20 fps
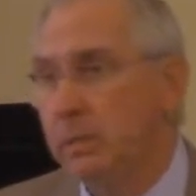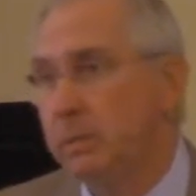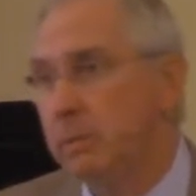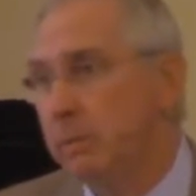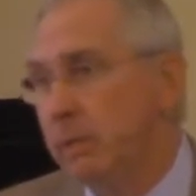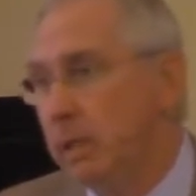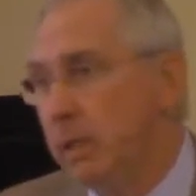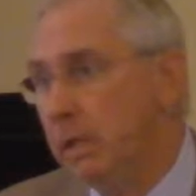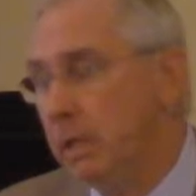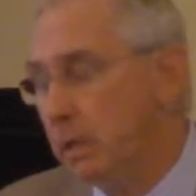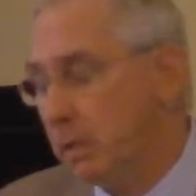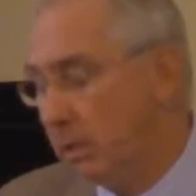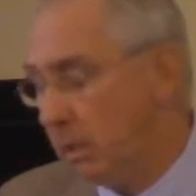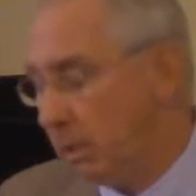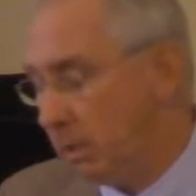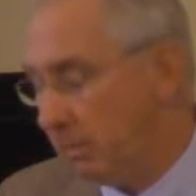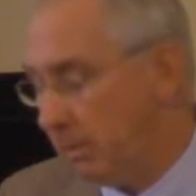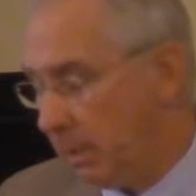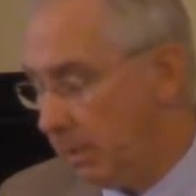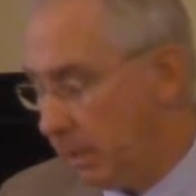So we need to
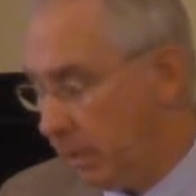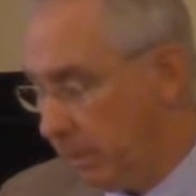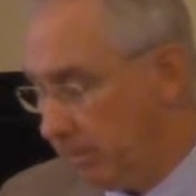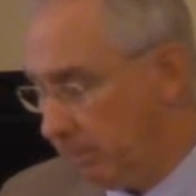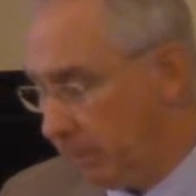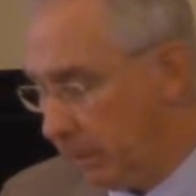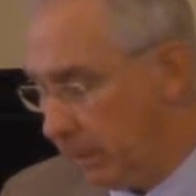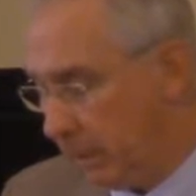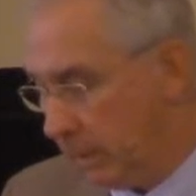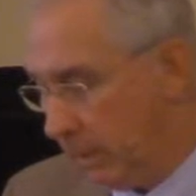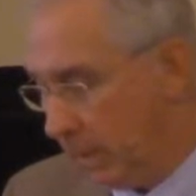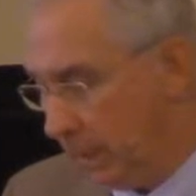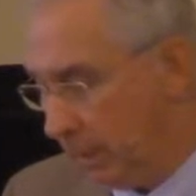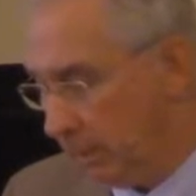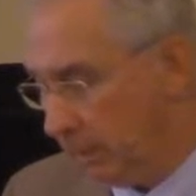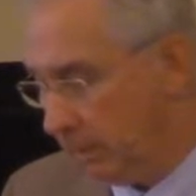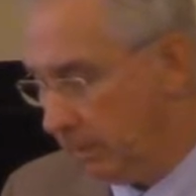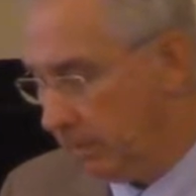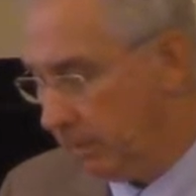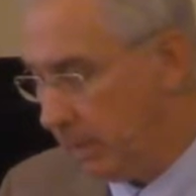learn to become
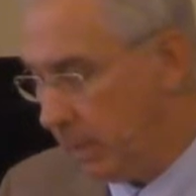content.